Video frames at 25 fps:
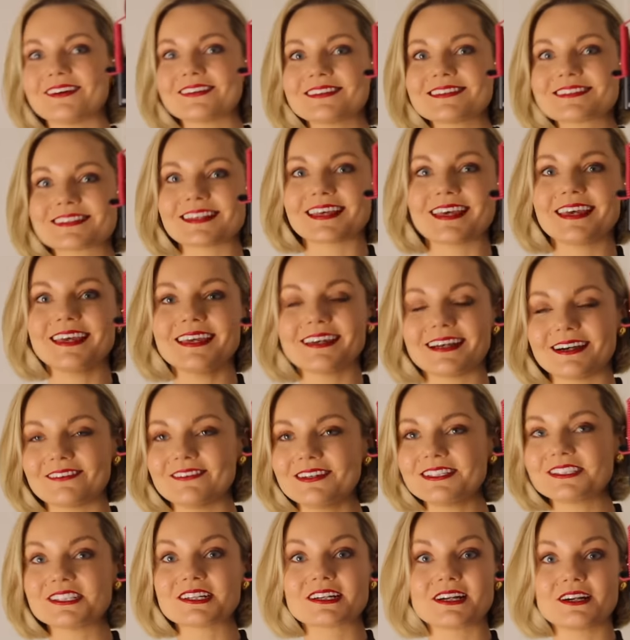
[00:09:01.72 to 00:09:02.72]
honestly, I
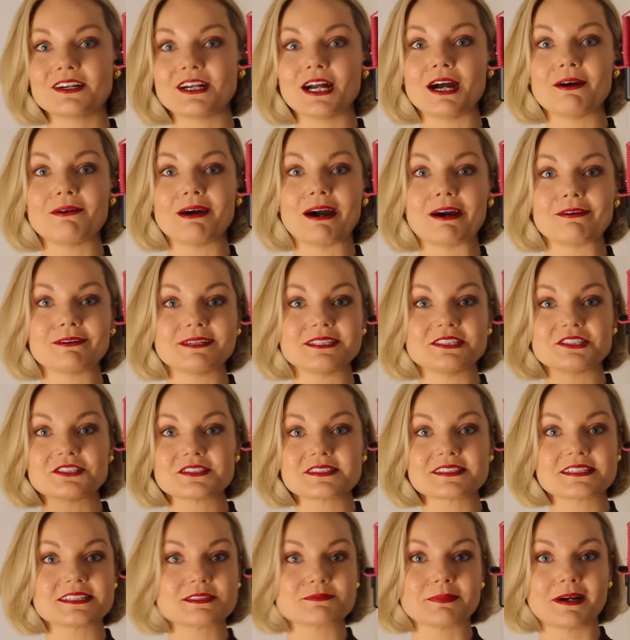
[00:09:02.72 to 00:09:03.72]
wish I could go out in
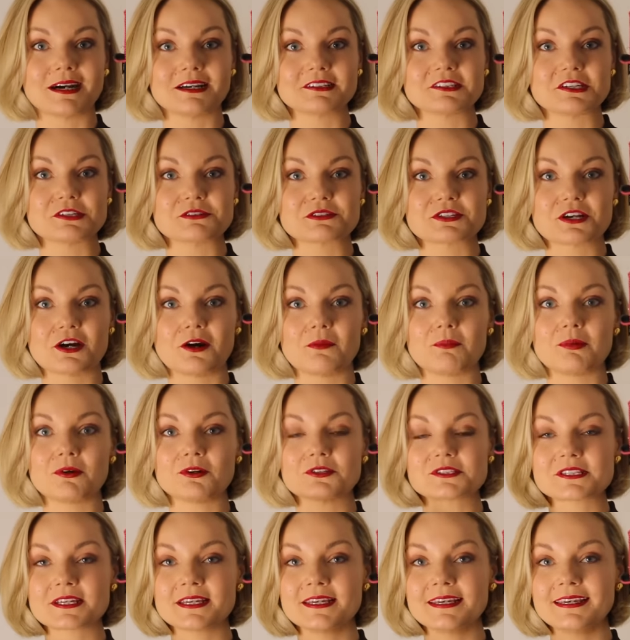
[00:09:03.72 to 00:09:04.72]
just this Bardot top,
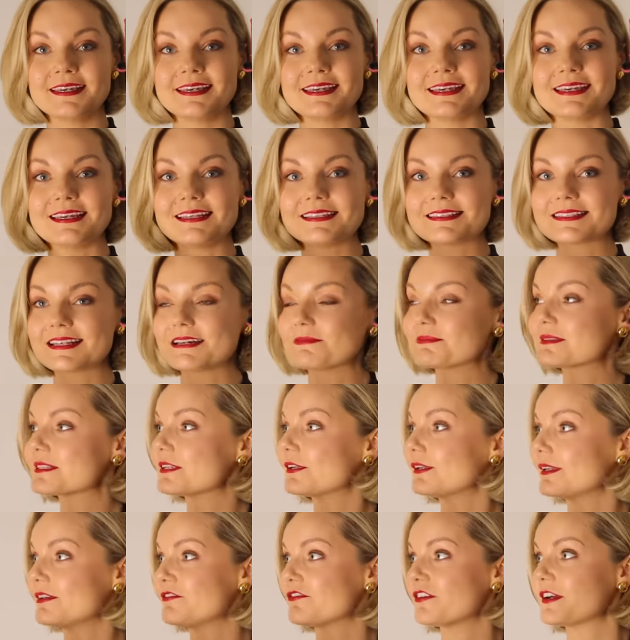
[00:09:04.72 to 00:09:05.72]
but it's
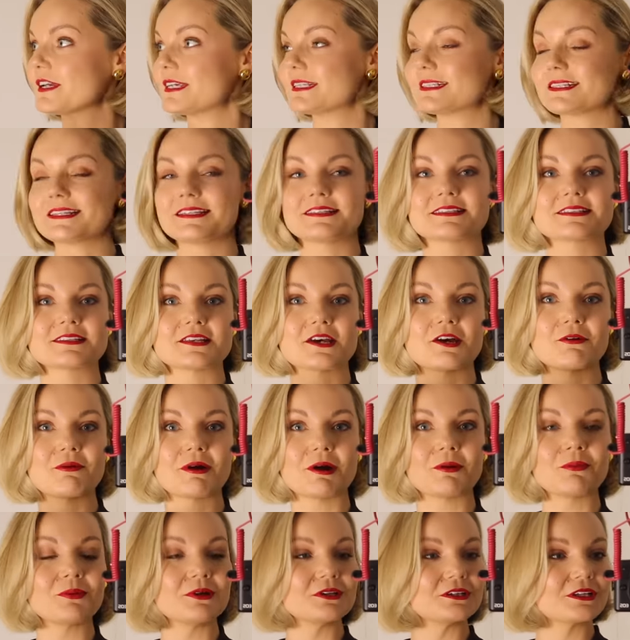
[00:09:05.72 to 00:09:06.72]
absolutely freezing, so
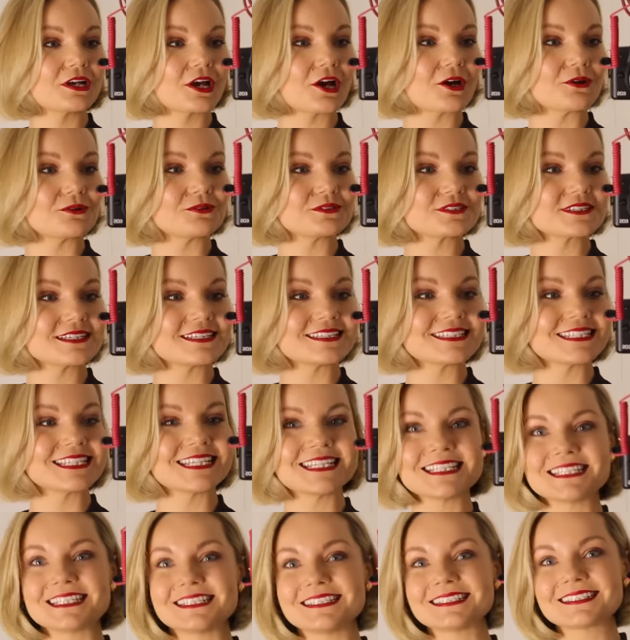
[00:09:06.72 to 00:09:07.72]
a wool coat is
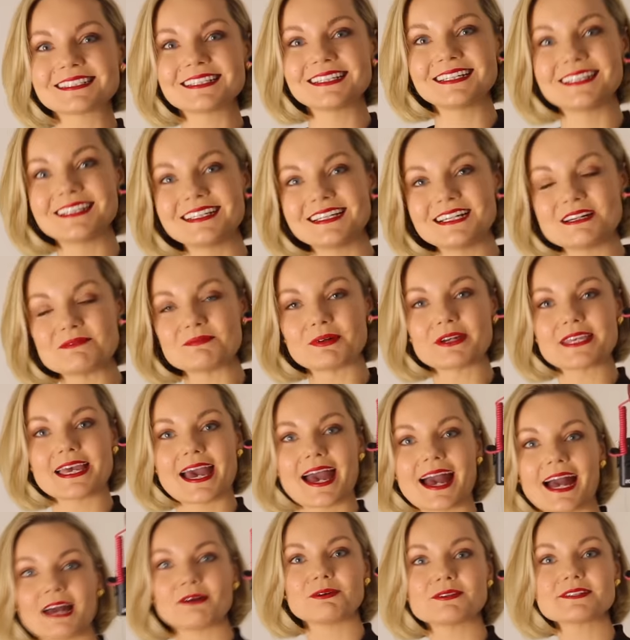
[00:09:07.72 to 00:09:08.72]
needed. But yeah,
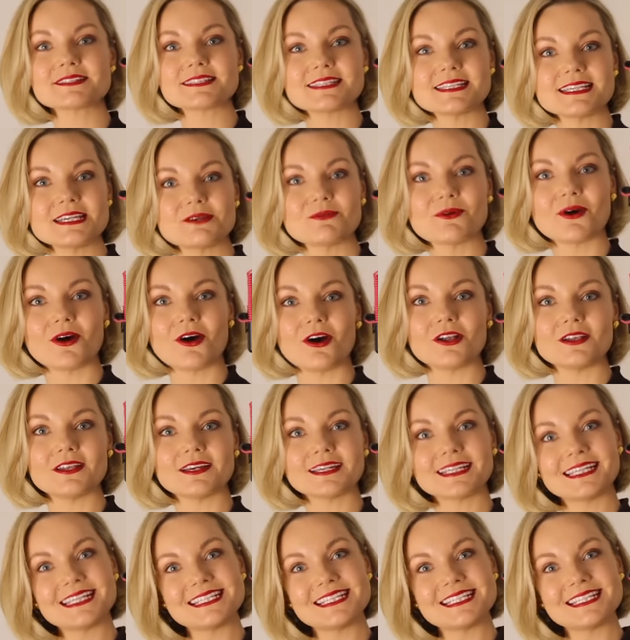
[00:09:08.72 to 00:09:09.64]
I will see you all at